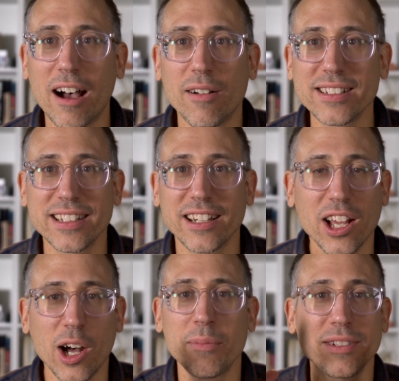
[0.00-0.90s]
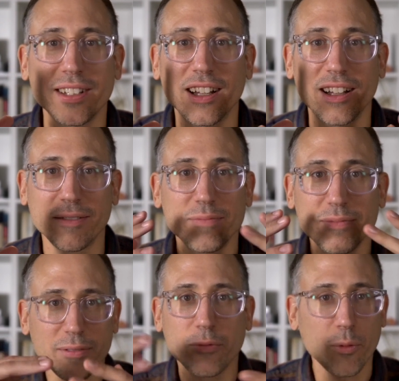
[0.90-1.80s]
How does it come to
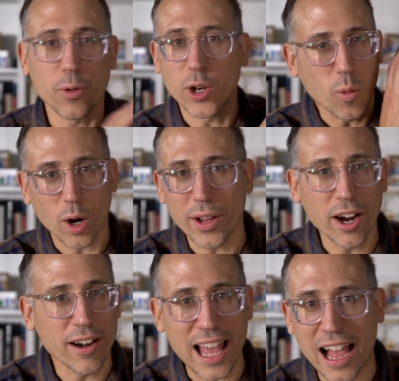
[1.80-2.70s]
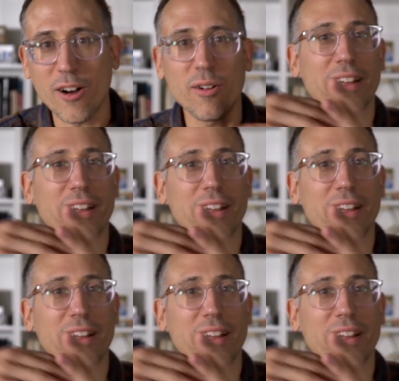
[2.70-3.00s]
you know where we are now